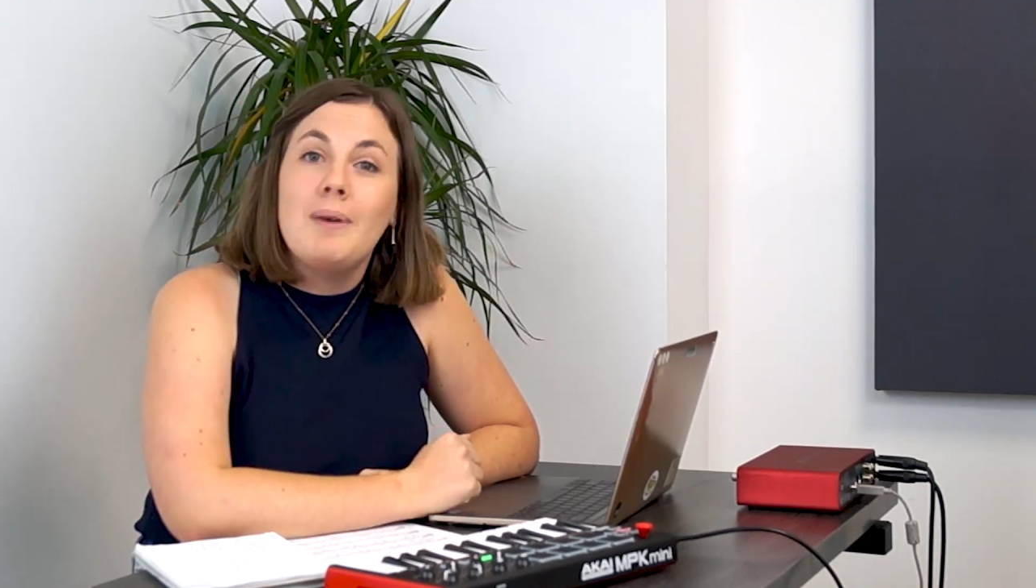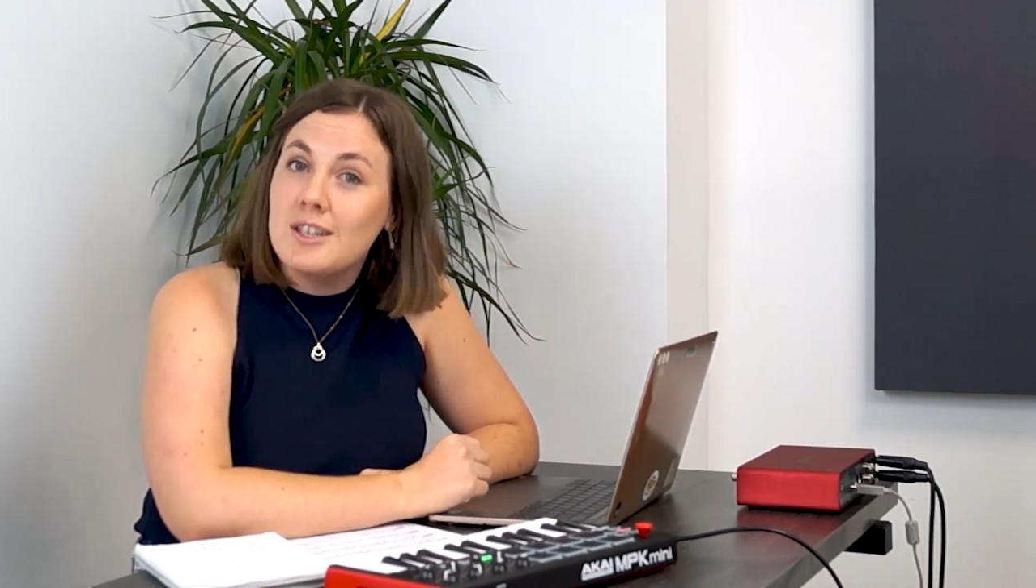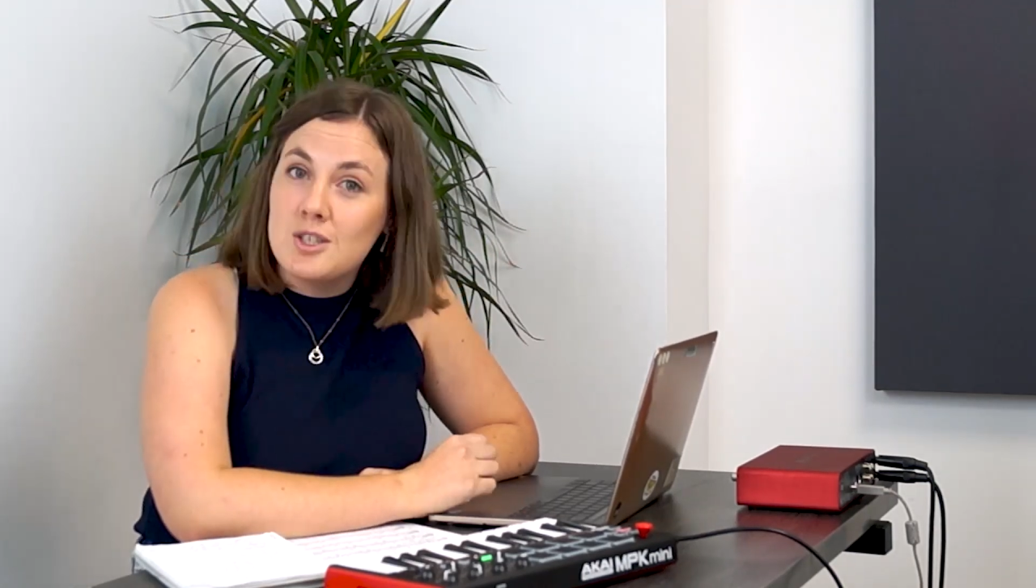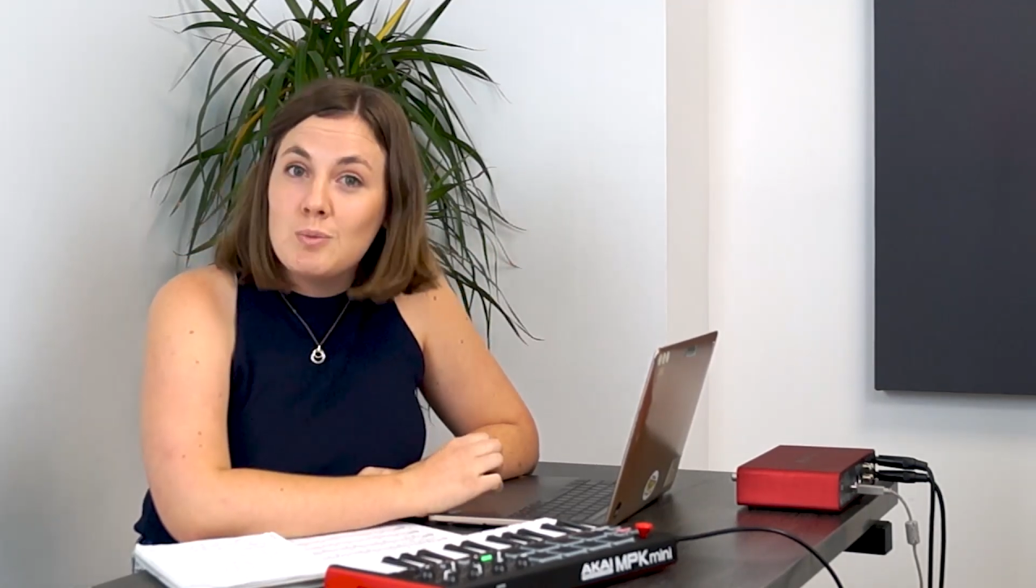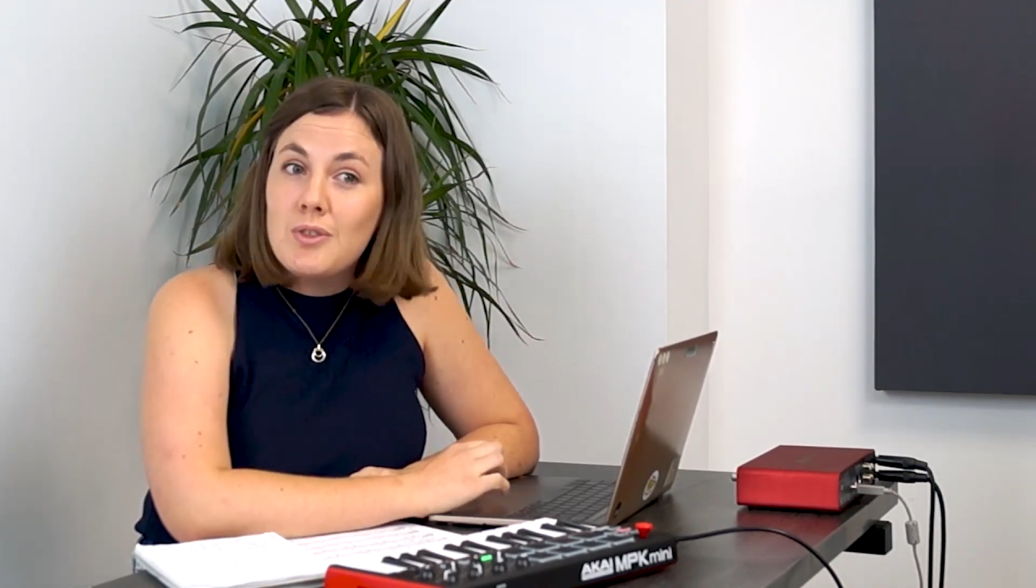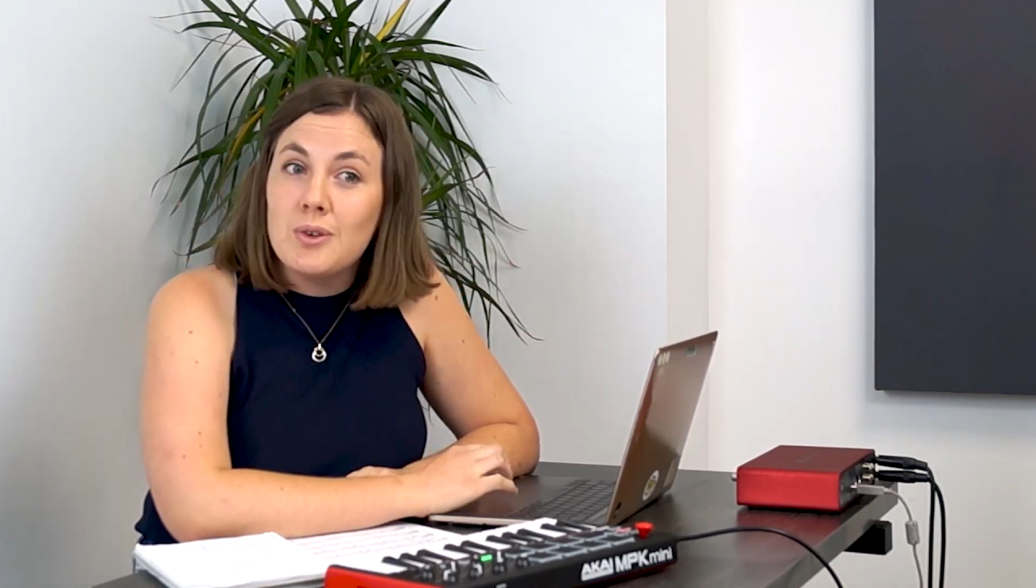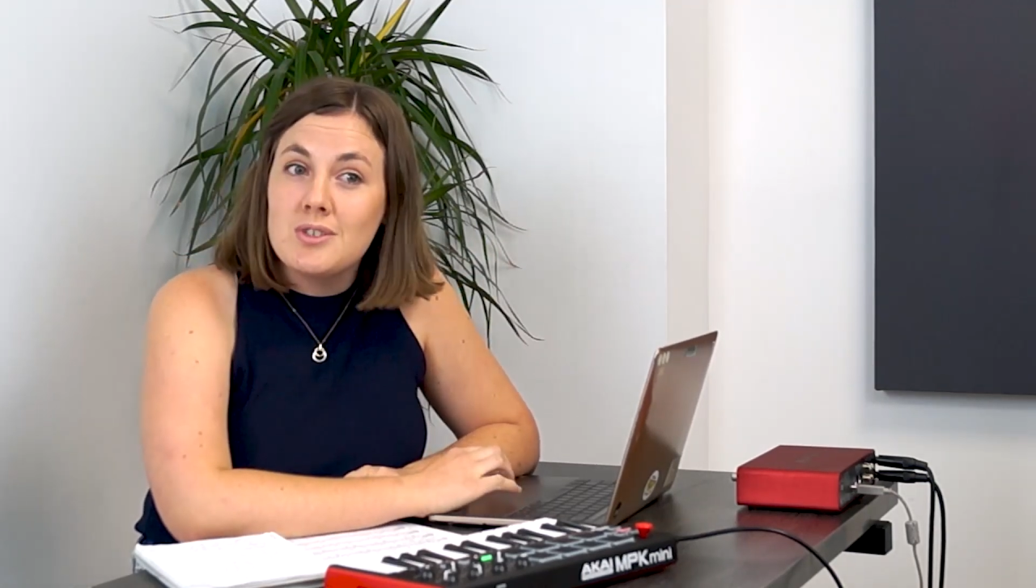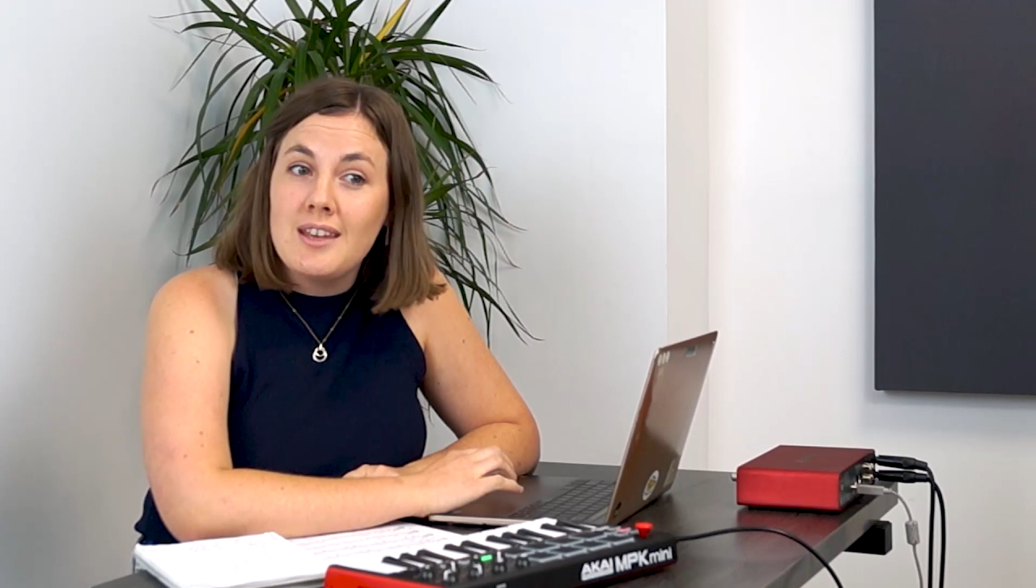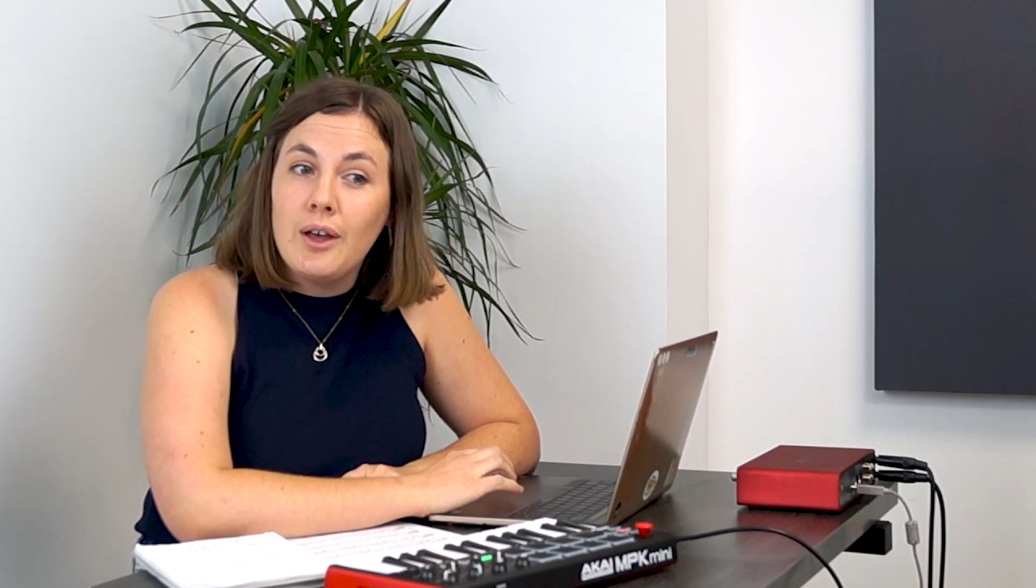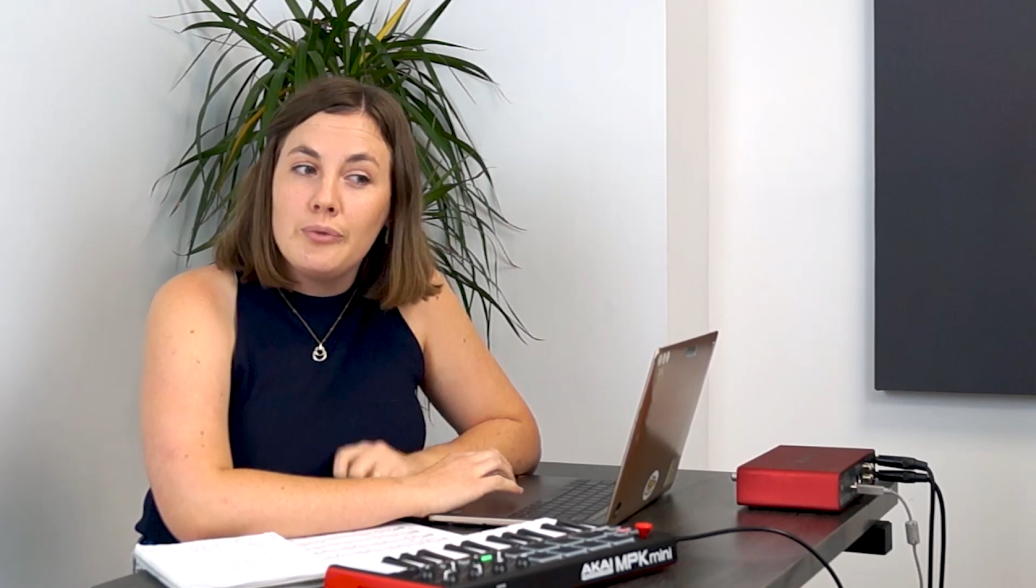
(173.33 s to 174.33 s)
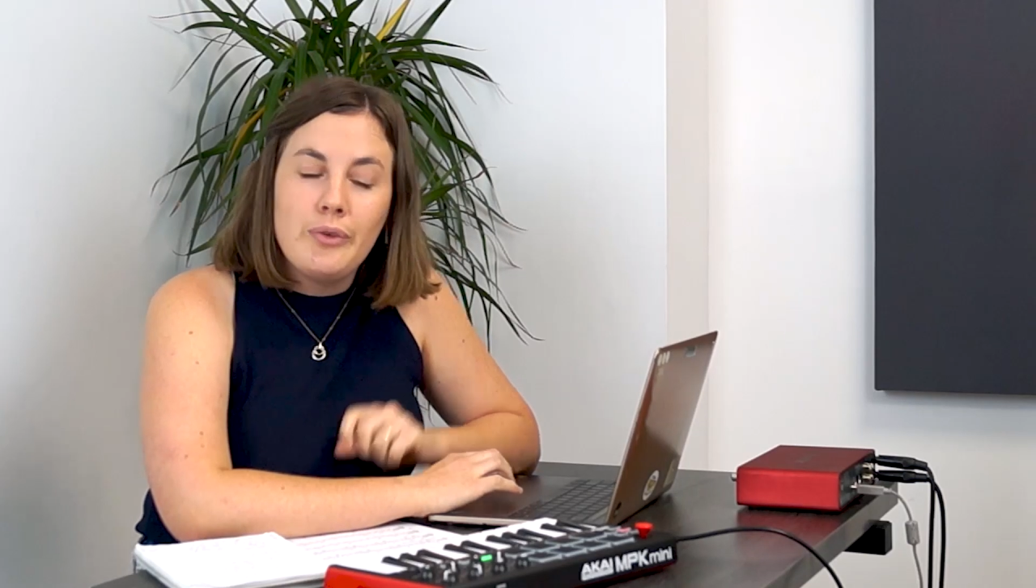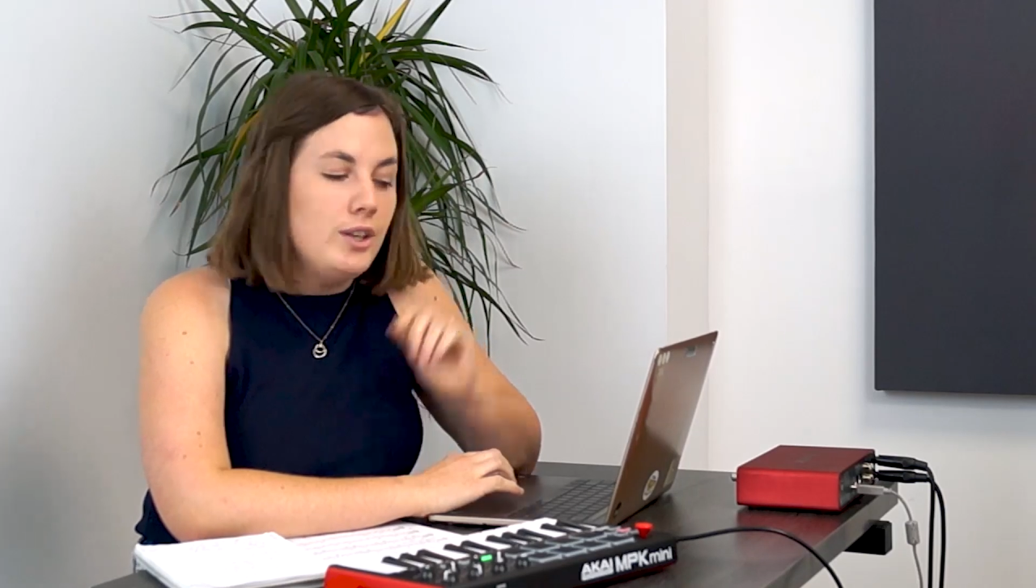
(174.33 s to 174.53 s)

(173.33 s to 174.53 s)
patient with yourself,